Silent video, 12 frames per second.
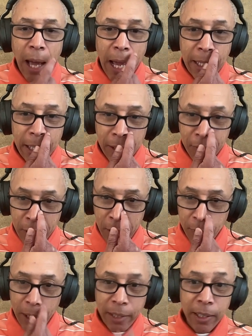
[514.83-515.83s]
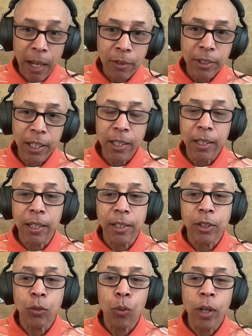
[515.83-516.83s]
I love that, right? Now I'll tell you
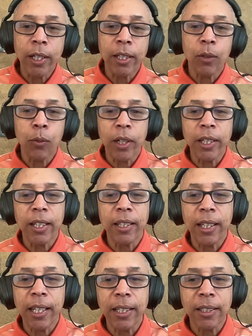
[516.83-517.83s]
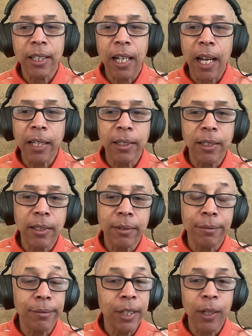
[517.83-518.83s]
this. One of the things that I
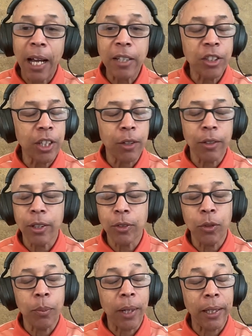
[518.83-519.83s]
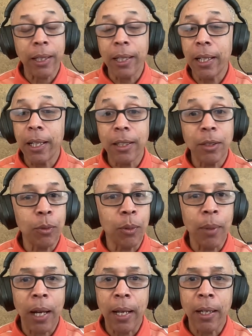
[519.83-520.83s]
share this with my kids, with
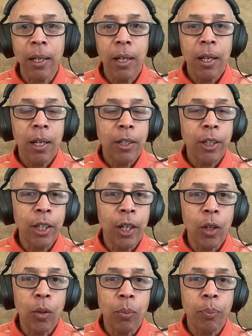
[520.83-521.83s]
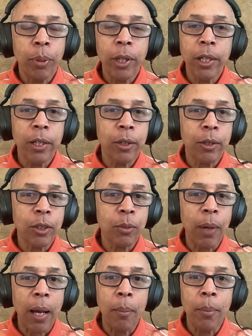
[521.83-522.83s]
my, peers,
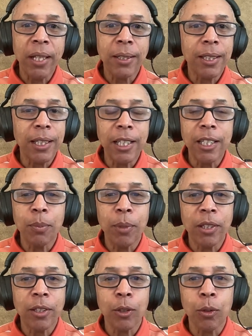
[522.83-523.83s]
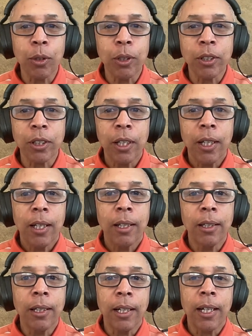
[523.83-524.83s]
my mentees, mentors.
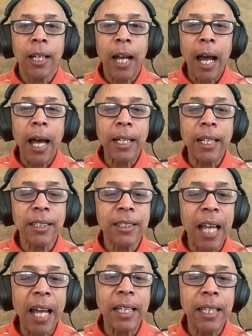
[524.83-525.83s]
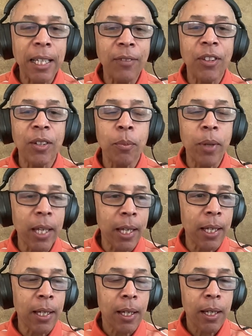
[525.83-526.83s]
Look, God has not given
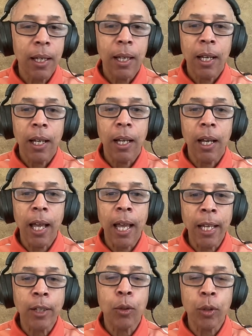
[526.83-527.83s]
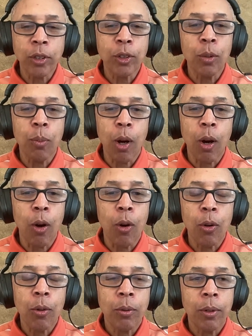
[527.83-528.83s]
me a crystal ball.